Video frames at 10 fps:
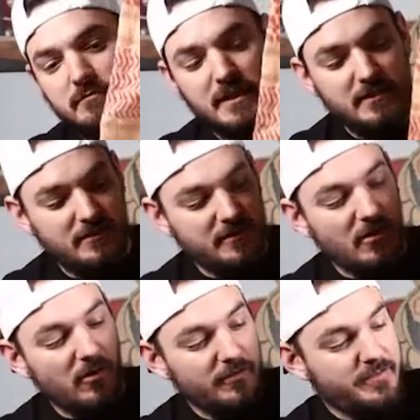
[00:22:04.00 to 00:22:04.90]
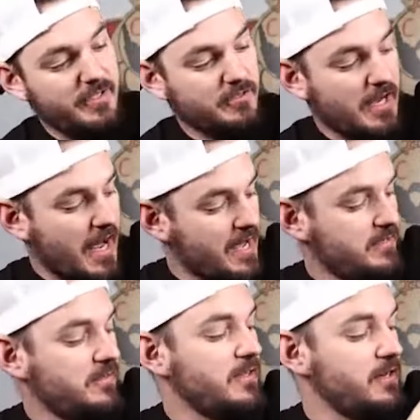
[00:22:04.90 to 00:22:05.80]
It still
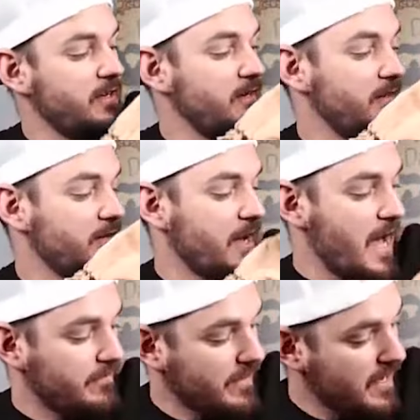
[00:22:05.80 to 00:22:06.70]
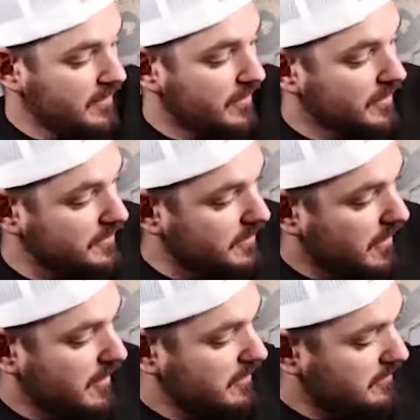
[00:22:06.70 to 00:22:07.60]
has the Afghan dust
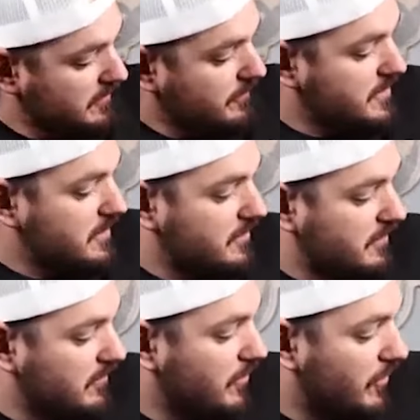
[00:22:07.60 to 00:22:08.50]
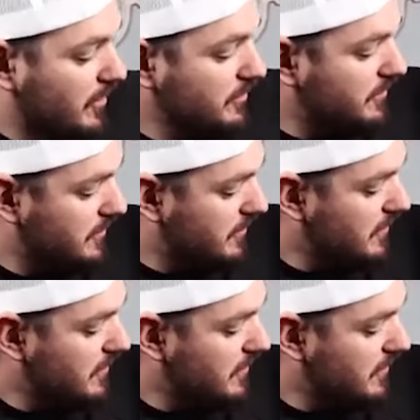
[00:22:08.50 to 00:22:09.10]
on it, which is gross.